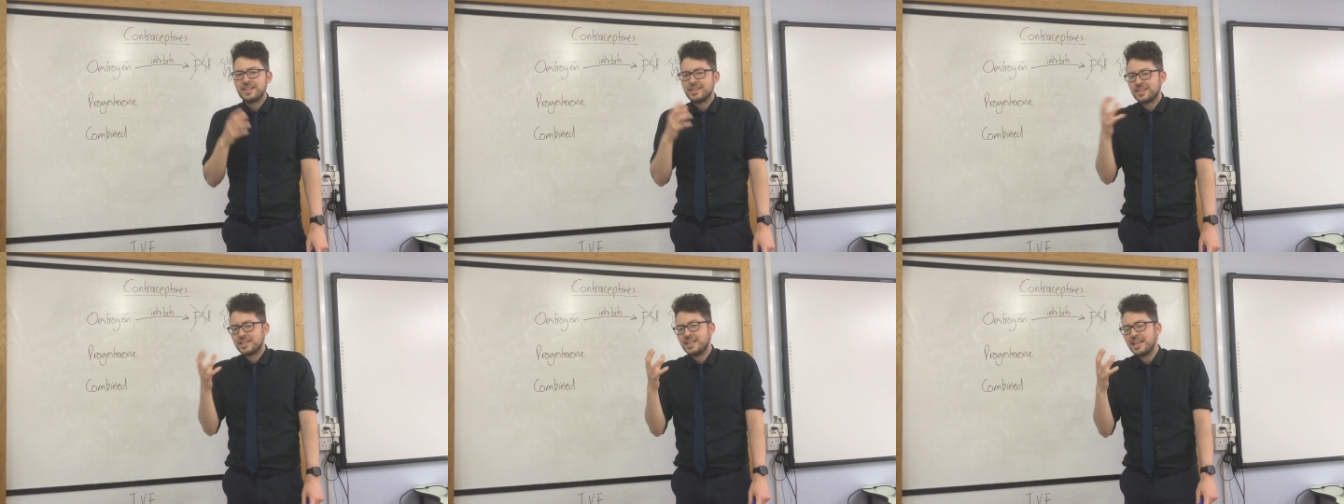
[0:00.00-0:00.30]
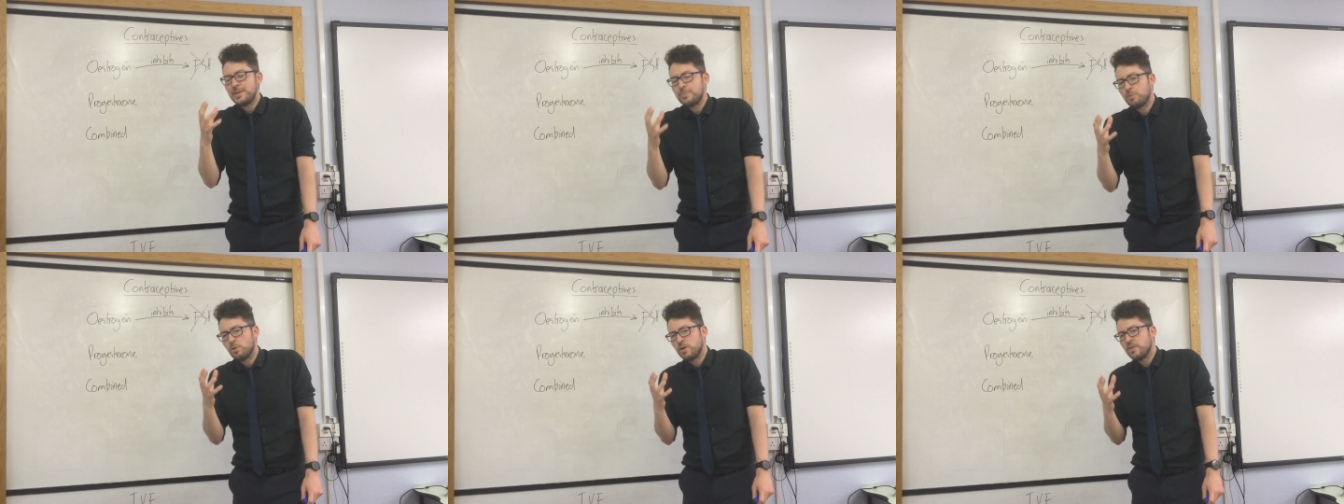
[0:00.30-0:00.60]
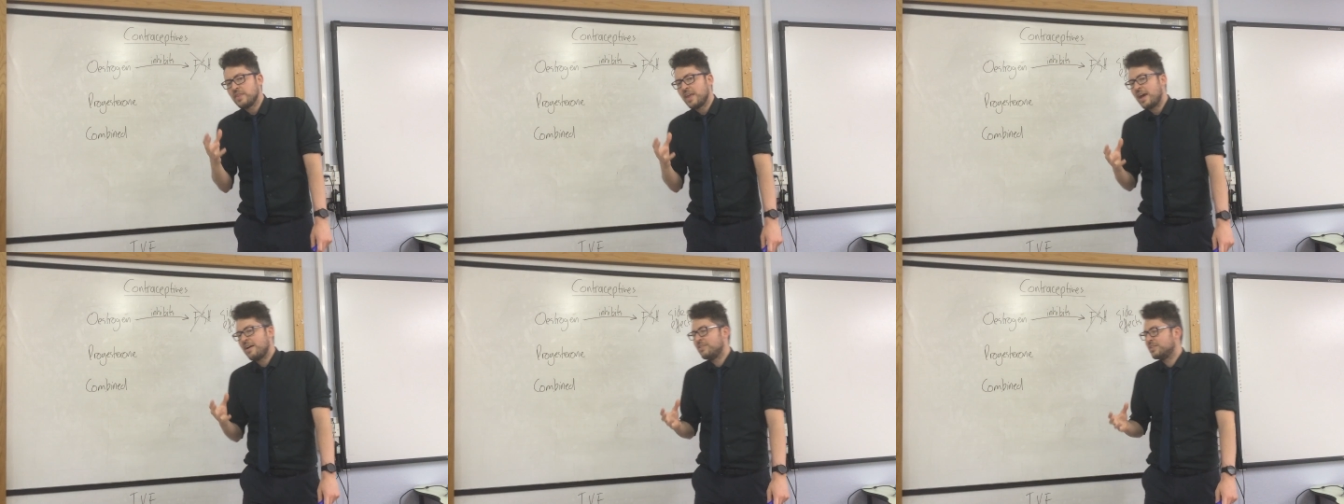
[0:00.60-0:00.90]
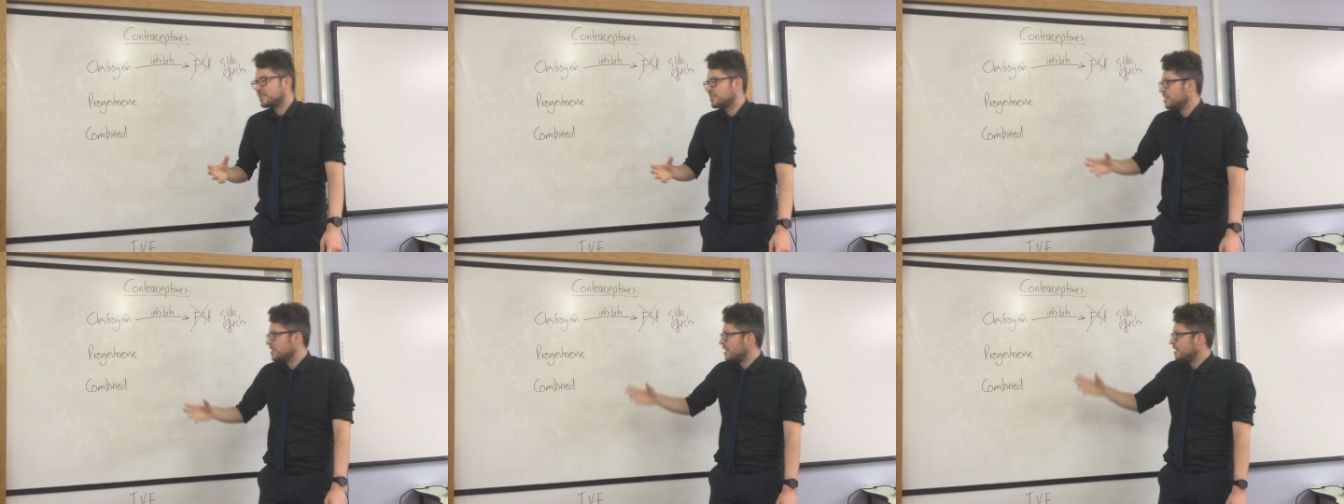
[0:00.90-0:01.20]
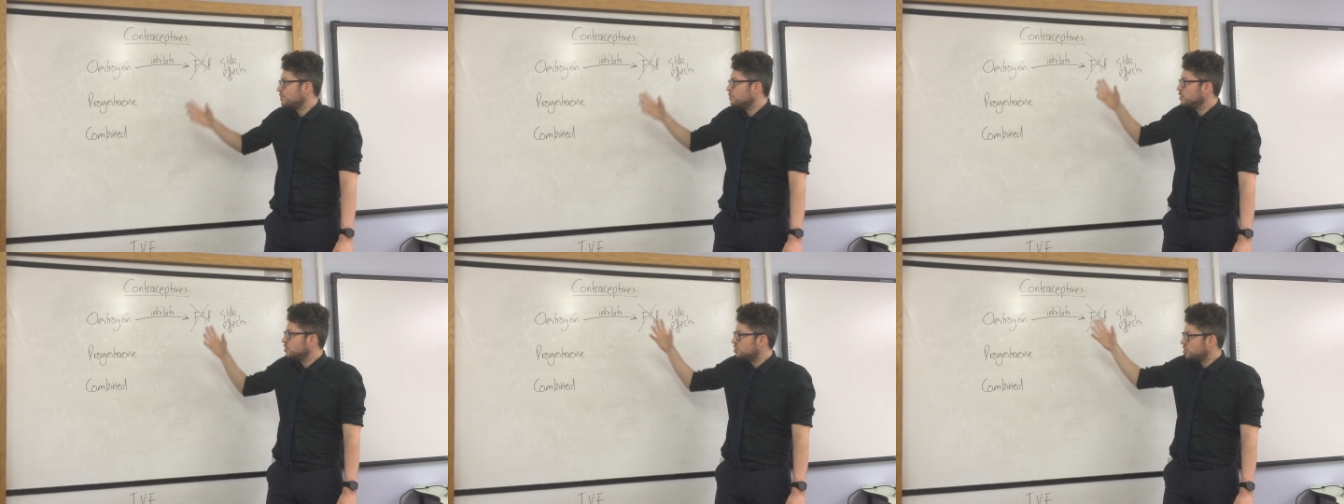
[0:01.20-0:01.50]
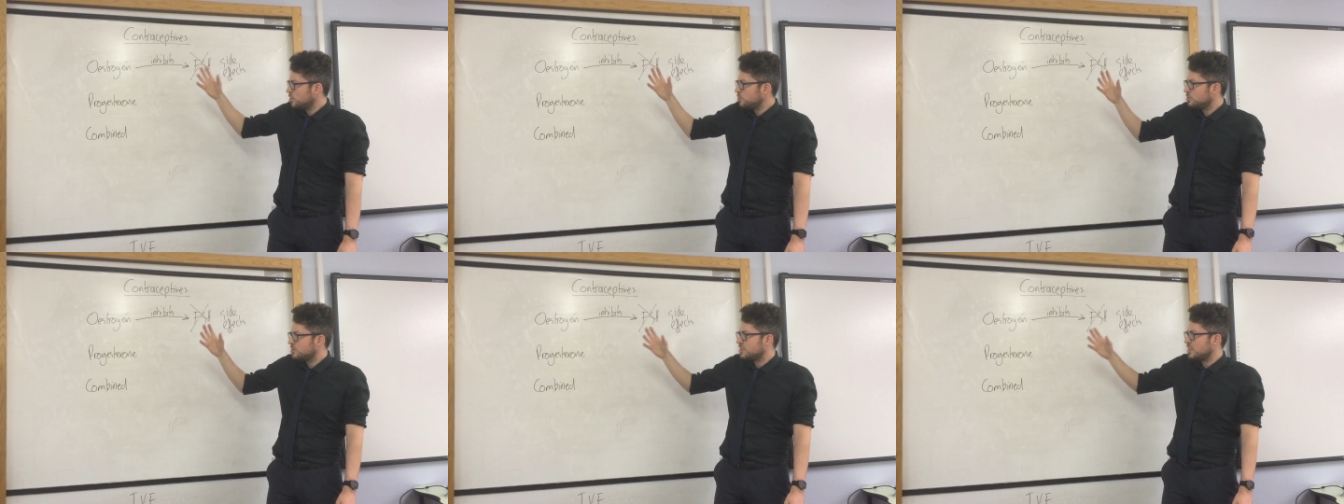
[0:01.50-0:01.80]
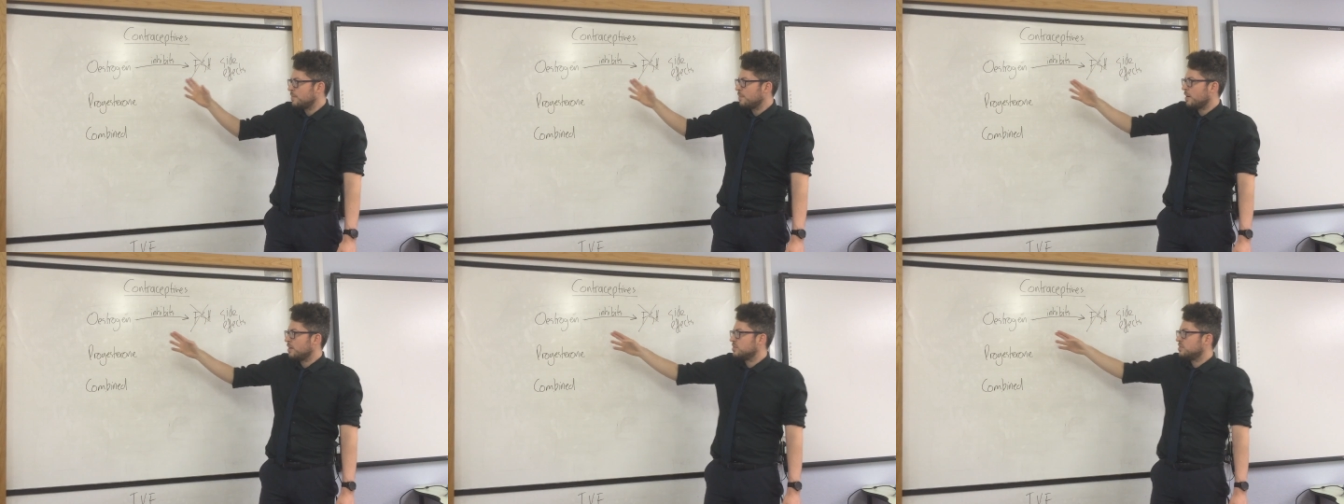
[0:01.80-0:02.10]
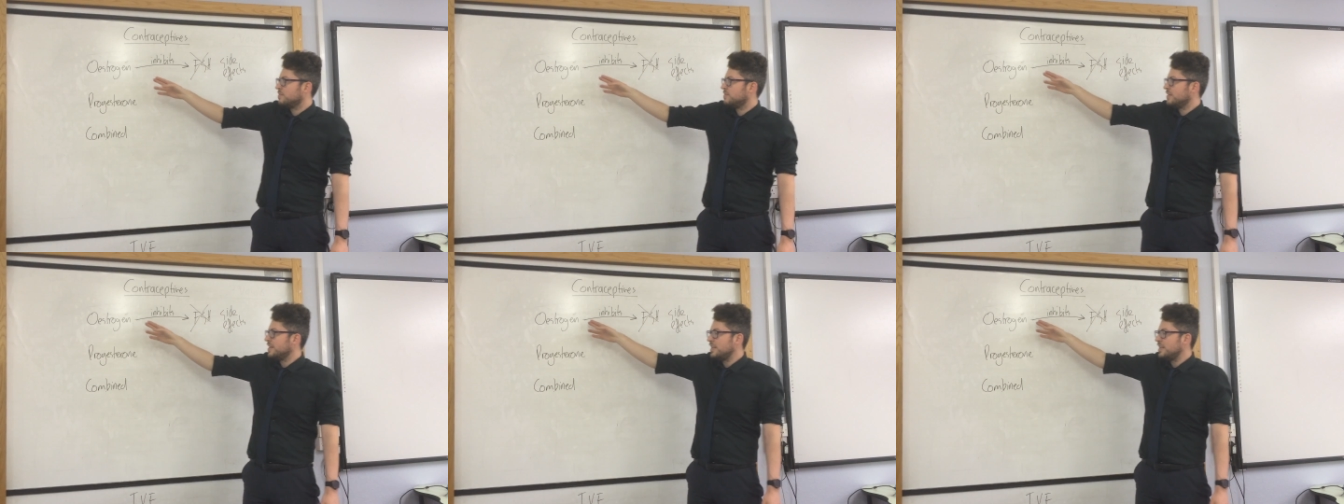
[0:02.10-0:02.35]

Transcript: The key point there is that they reduced the amount of